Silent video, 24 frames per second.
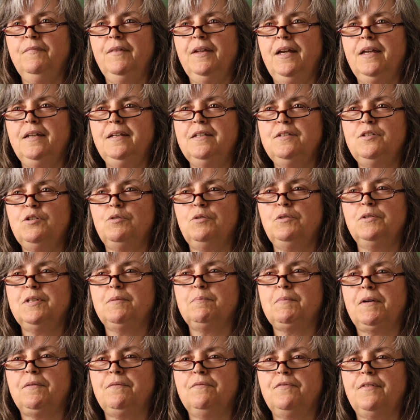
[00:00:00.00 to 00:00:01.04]
And he told
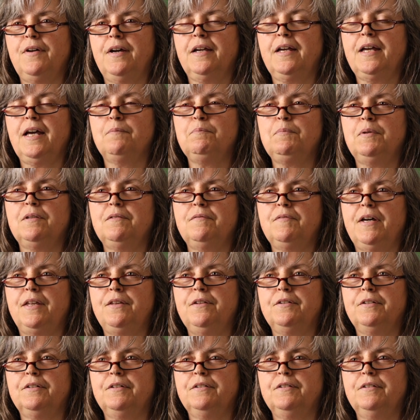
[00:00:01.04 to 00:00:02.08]
him of a couple of
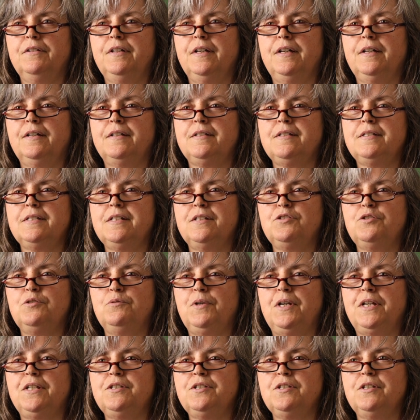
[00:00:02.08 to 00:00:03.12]
other
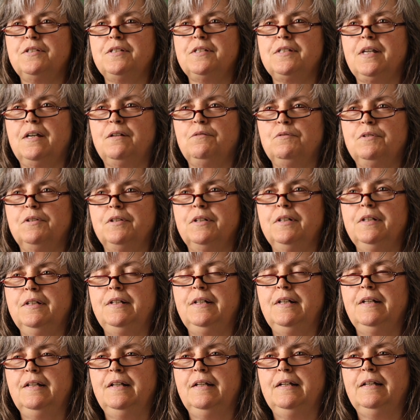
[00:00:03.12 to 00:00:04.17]
situations that were
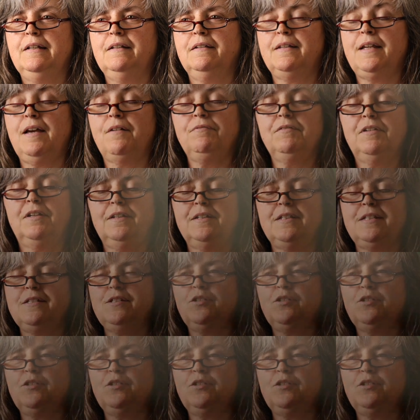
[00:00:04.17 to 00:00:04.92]
definitely